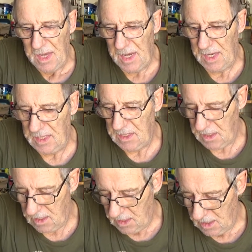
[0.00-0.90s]

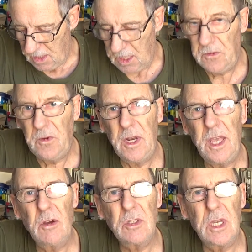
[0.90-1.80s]
And it's funny
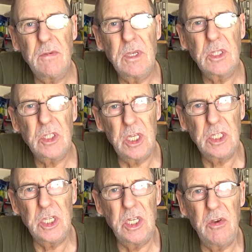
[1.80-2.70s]
how something
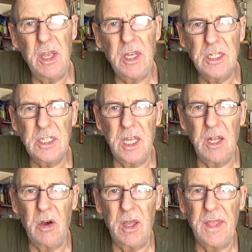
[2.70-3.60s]
sticks in your head, isn't it?
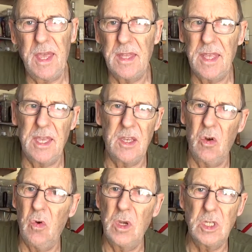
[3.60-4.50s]
Like, and that
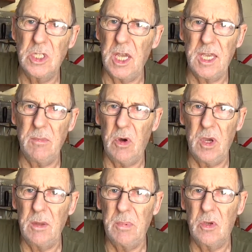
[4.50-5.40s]
always stuck in my
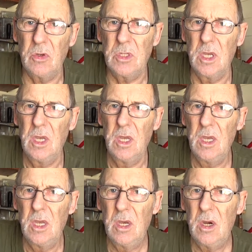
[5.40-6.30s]
head because
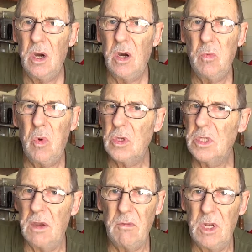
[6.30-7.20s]
I've watched
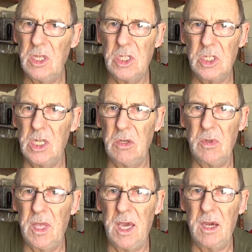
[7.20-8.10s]
that religiously
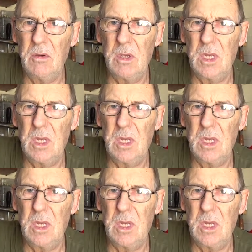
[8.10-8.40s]
without